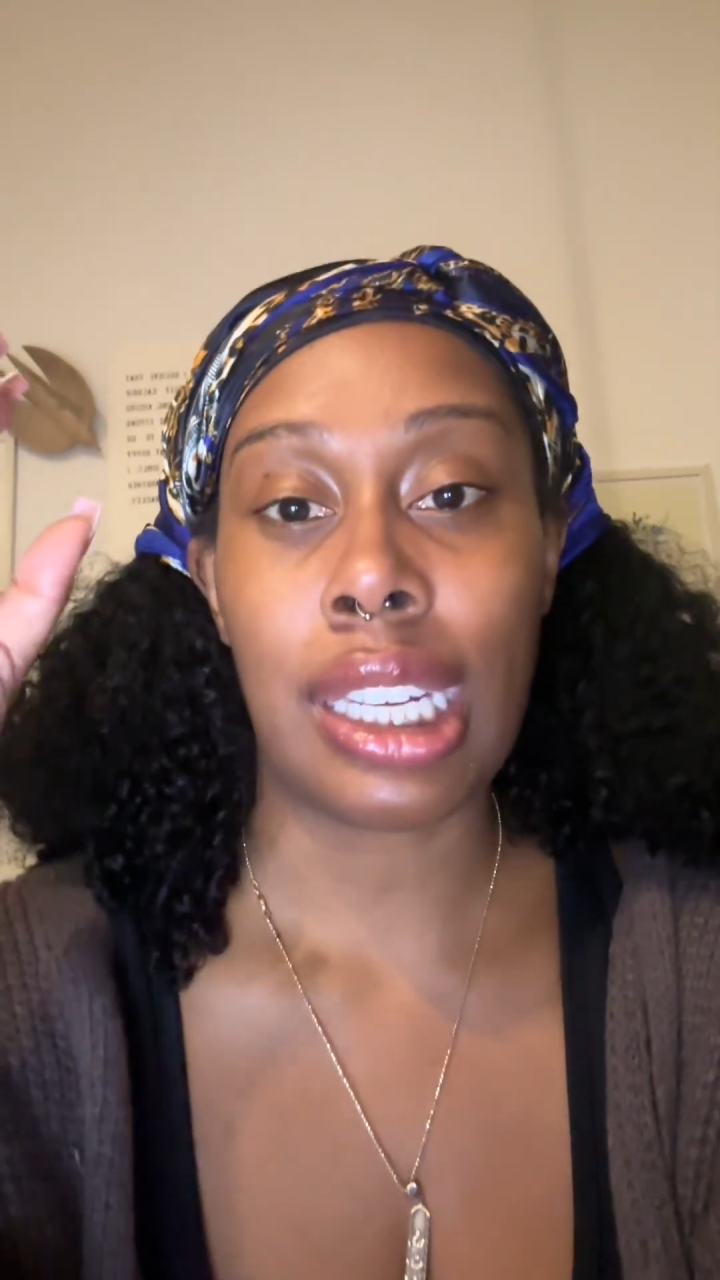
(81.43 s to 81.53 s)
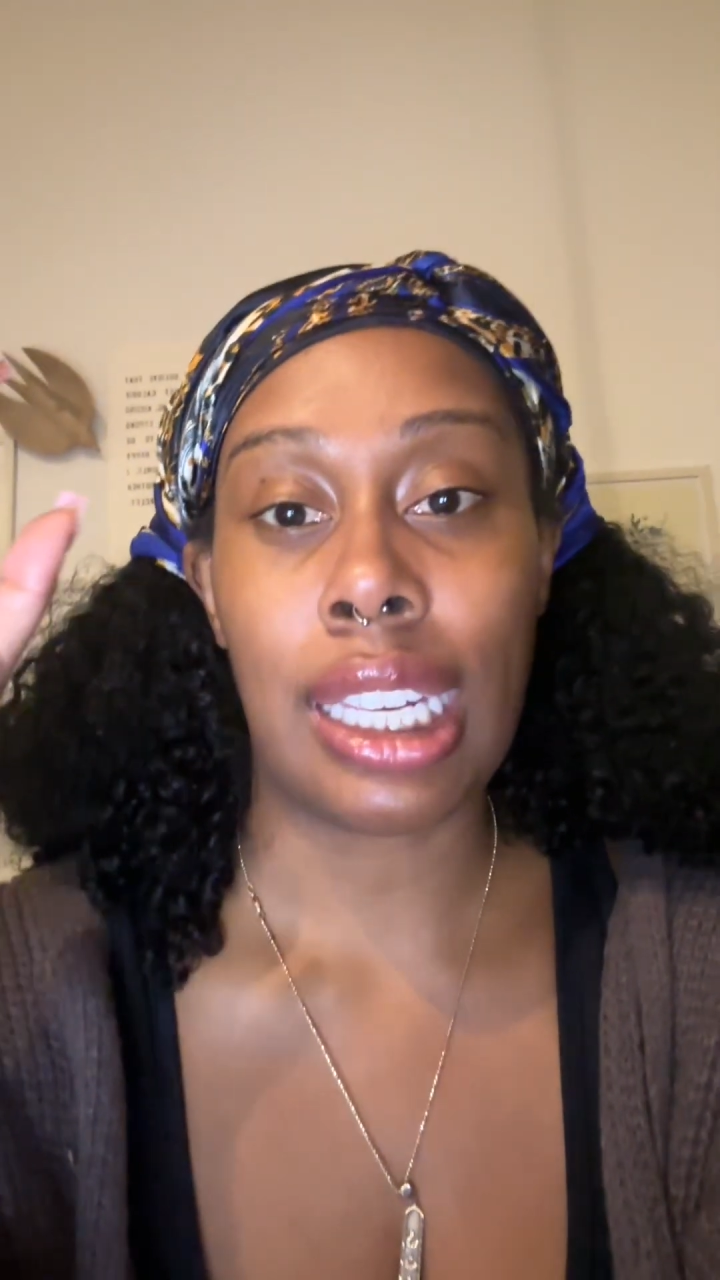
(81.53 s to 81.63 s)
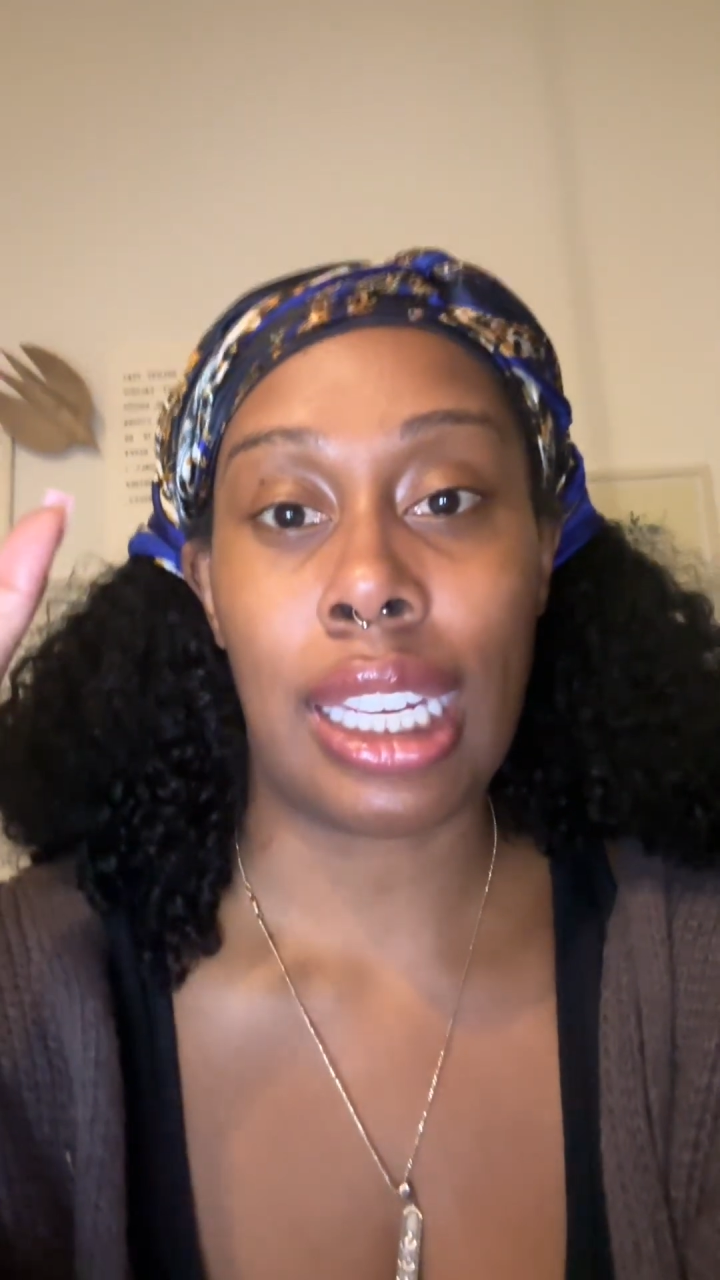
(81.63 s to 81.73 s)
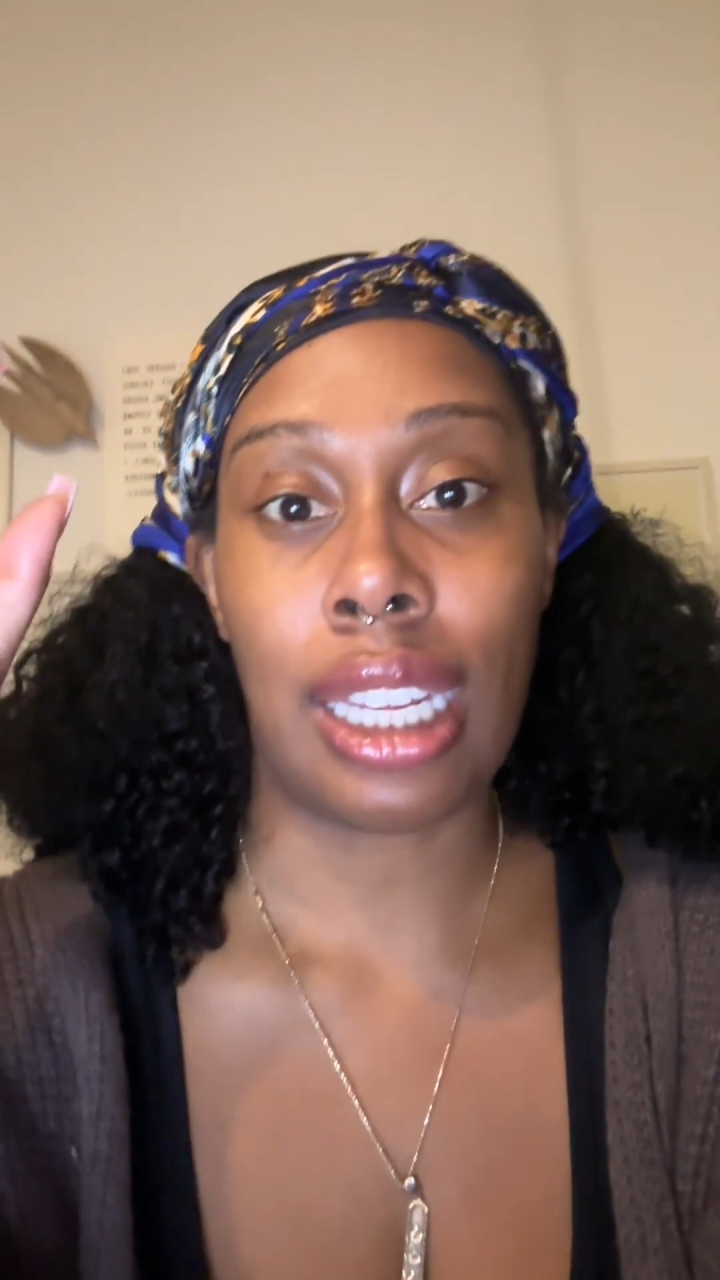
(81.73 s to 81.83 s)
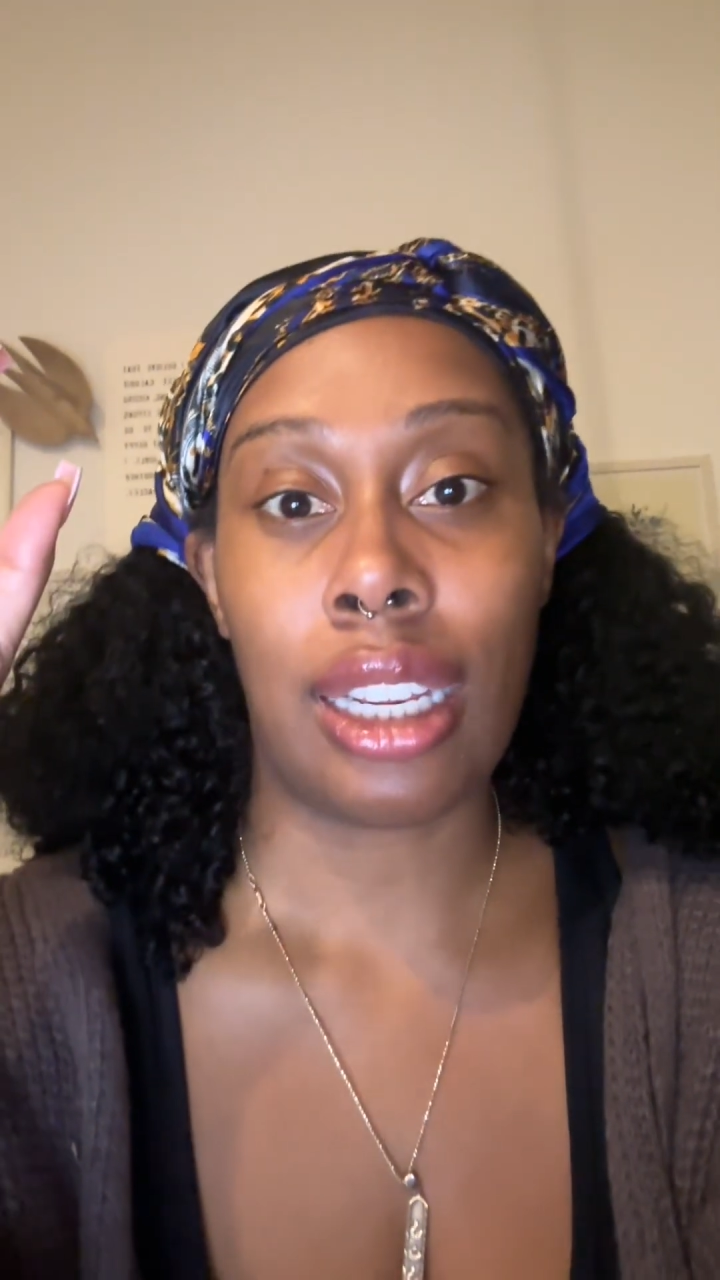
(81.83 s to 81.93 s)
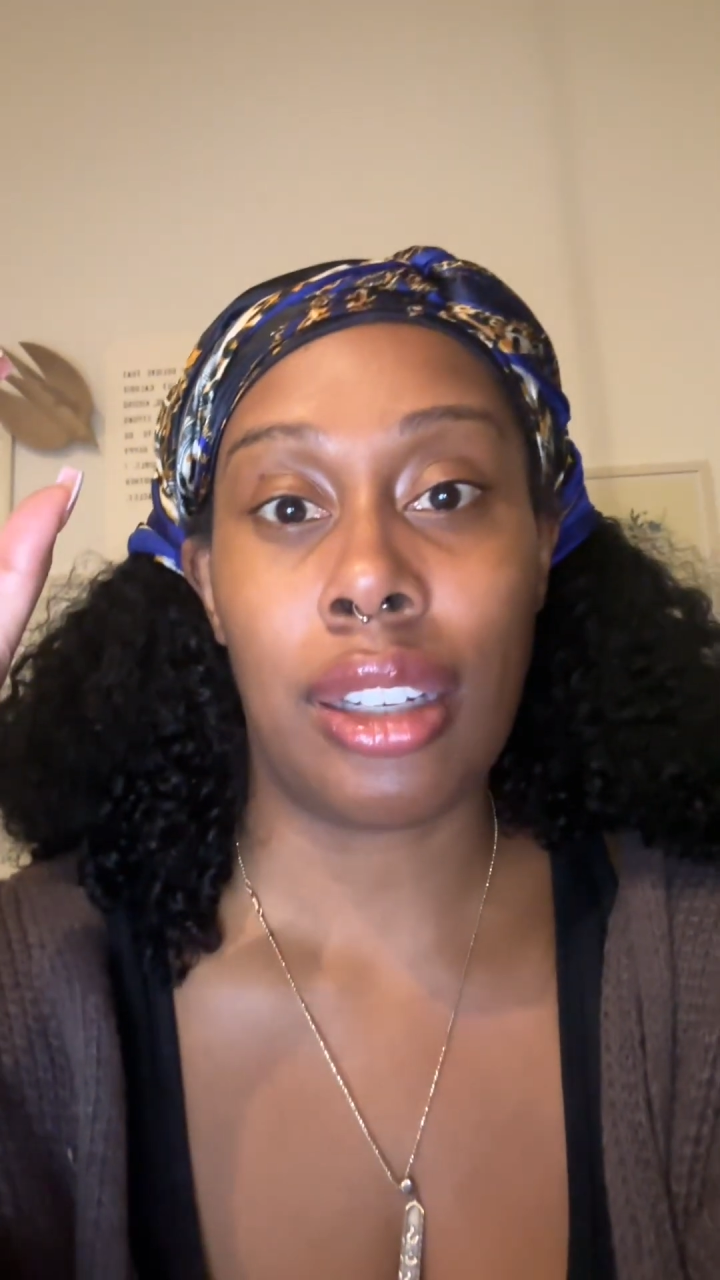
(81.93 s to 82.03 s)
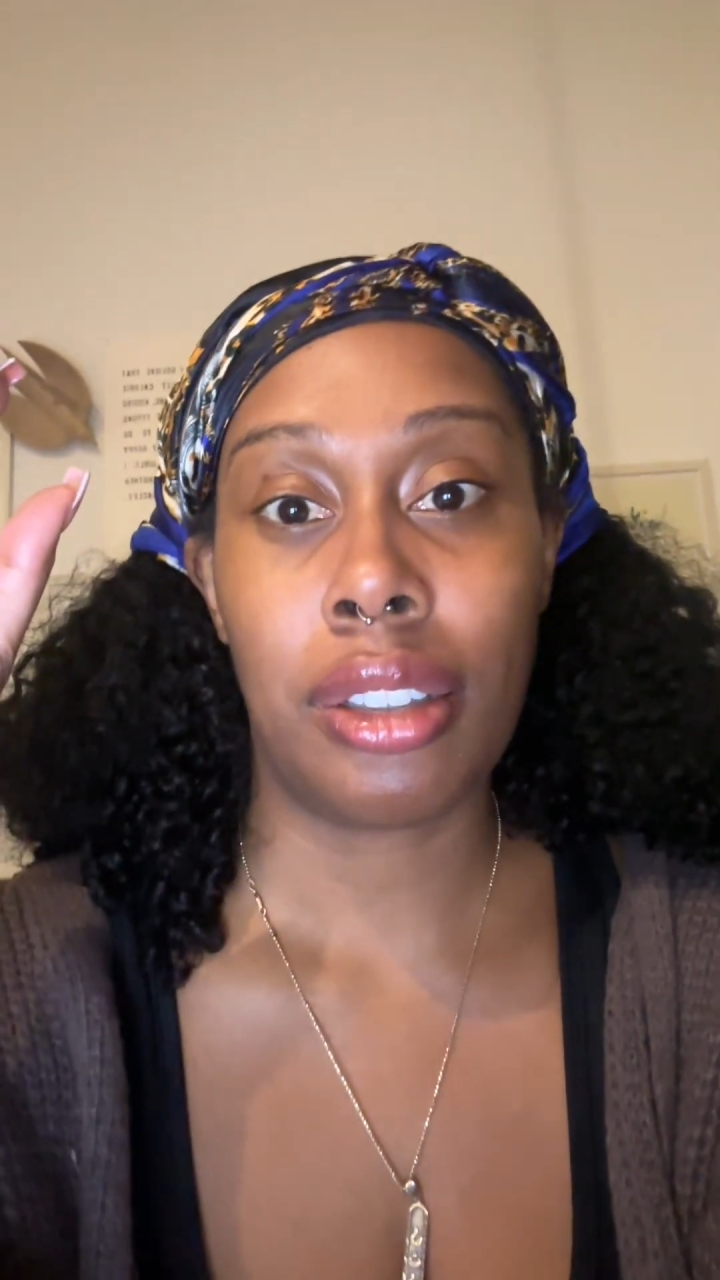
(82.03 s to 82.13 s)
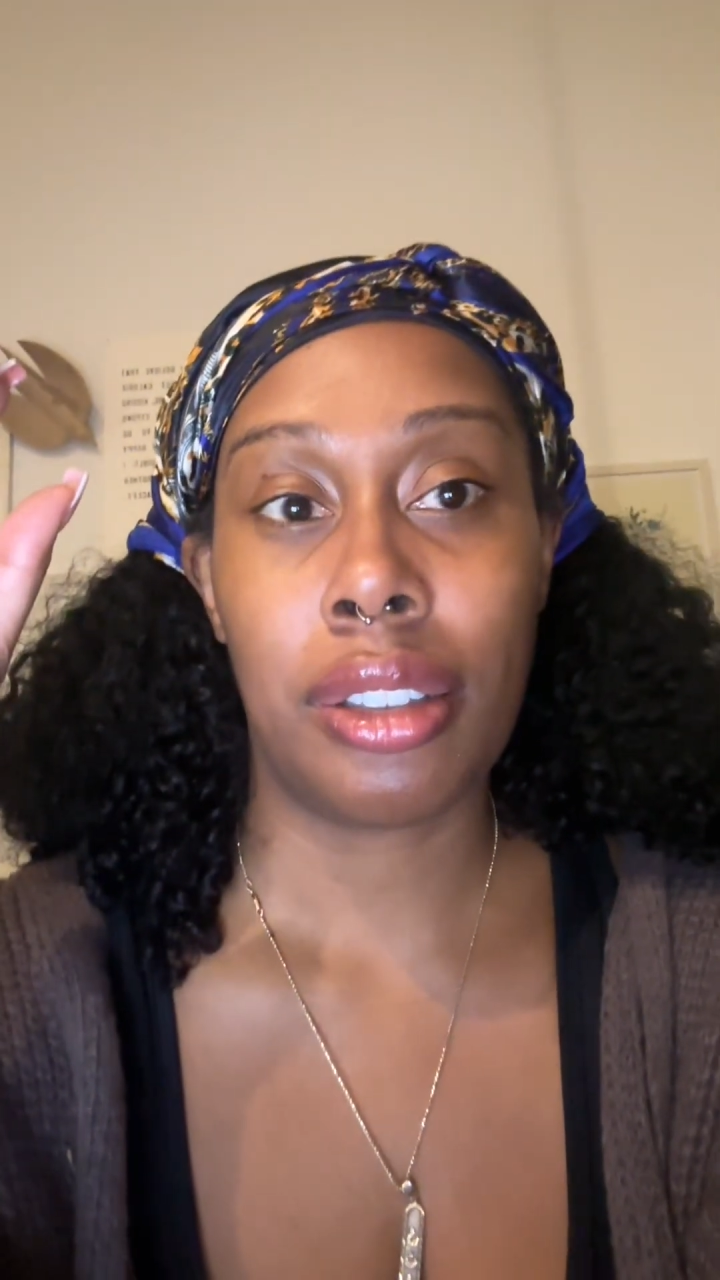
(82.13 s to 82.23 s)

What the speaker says: in